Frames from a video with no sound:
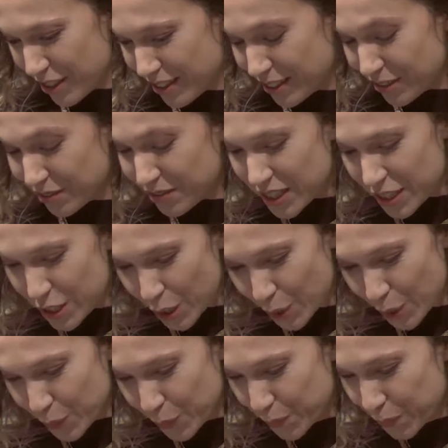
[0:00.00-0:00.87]

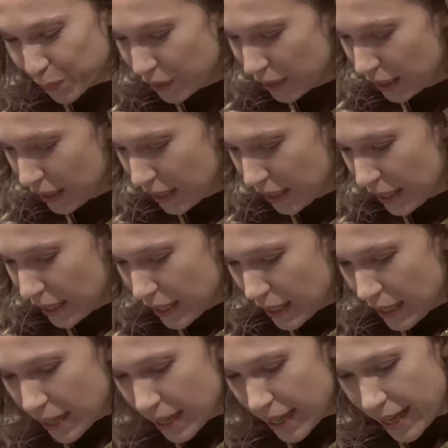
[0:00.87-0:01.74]
video.
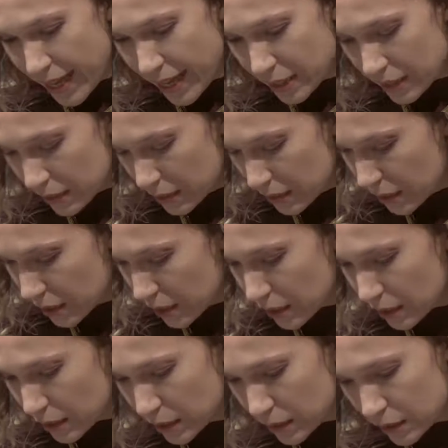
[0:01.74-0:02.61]
And
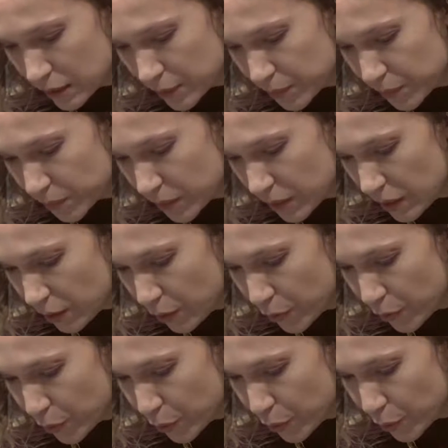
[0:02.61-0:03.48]

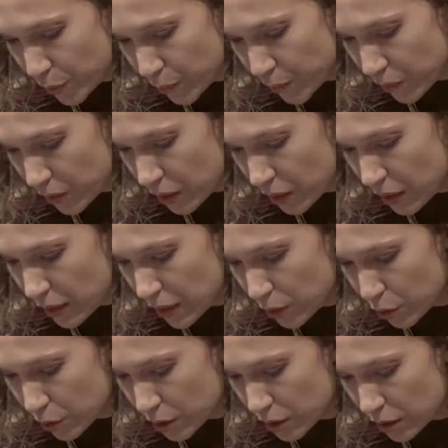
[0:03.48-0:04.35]
if you
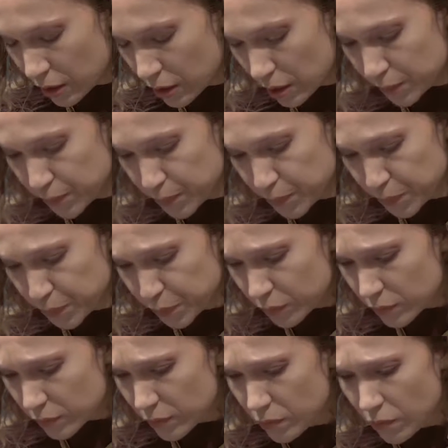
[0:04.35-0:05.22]
click on it,
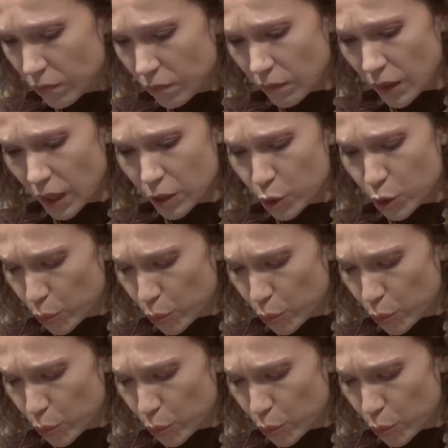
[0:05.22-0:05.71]
you